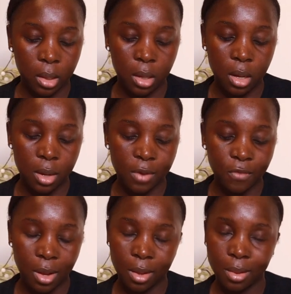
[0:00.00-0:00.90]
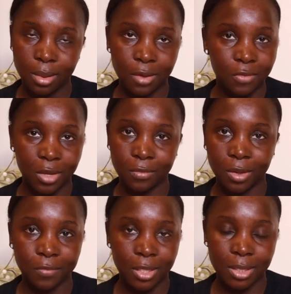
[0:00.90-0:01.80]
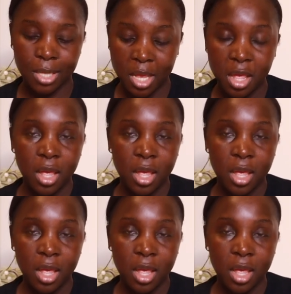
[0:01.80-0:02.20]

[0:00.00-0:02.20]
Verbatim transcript: love, love, love, love this.